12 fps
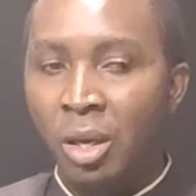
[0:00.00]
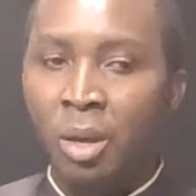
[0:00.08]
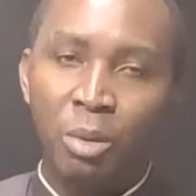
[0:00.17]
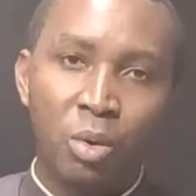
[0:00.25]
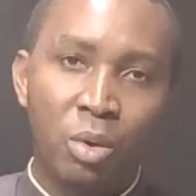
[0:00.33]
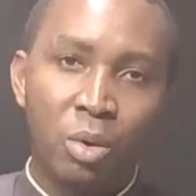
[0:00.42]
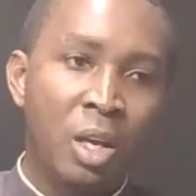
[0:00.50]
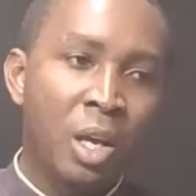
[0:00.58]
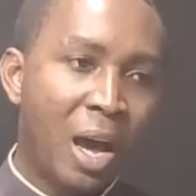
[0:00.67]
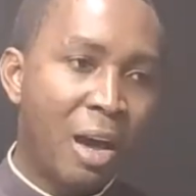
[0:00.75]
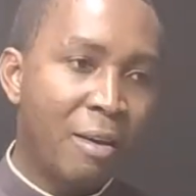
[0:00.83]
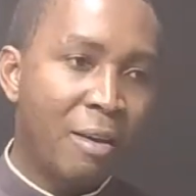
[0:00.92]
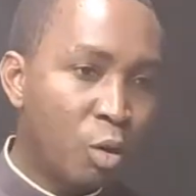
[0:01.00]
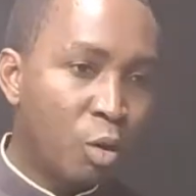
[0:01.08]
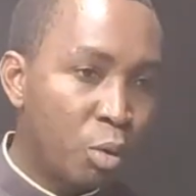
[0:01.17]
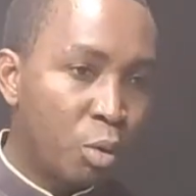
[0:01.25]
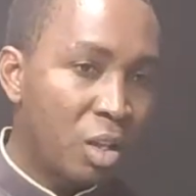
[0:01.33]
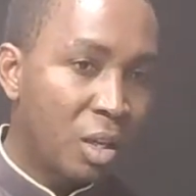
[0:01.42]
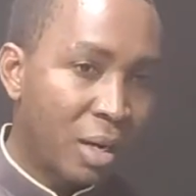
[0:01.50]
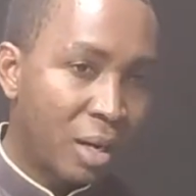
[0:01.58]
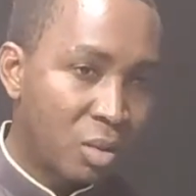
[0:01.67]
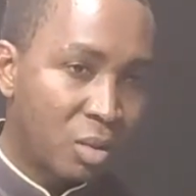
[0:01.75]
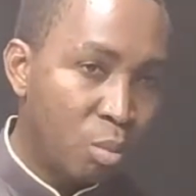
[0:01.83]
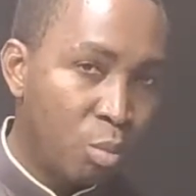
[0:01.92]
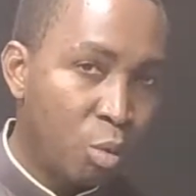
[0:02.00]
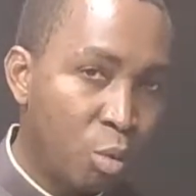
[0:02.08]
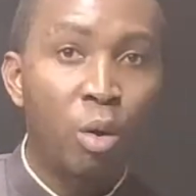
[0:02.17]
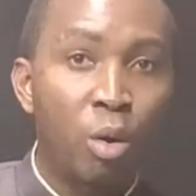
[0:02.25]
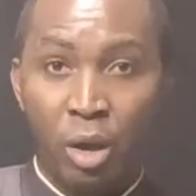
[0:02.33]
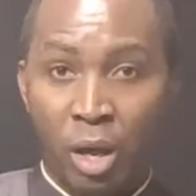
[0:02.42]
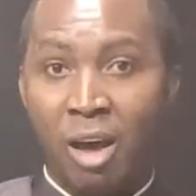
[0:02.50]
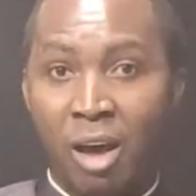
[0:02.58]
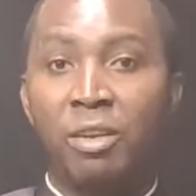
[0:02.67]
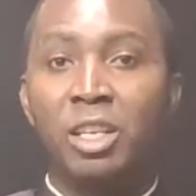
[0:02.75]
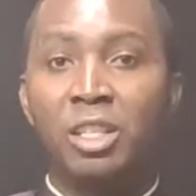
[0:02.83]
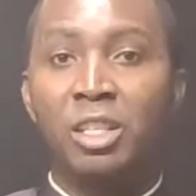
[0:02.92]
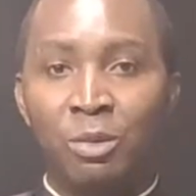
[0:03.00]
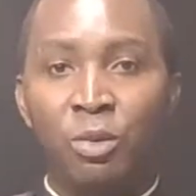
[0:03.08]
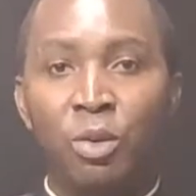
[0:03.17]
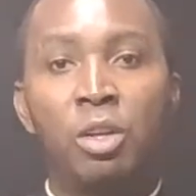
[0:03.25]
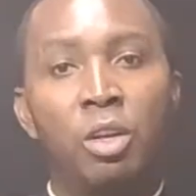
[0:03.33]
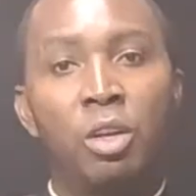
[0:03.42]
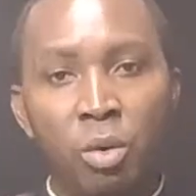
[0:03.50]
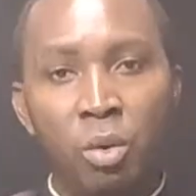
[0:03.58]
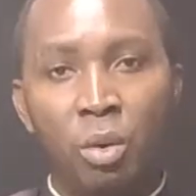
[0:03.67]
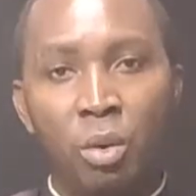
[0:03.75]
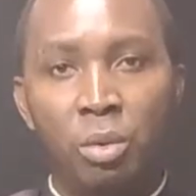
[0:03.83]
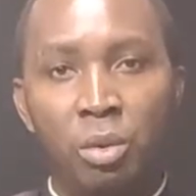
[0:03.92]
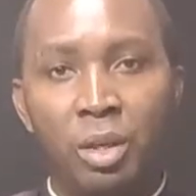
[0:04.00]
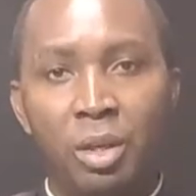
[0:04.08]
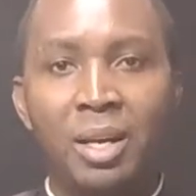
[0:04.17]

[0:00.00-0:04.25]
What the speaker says: Because having a computer in the classroom or having a smartphone in your own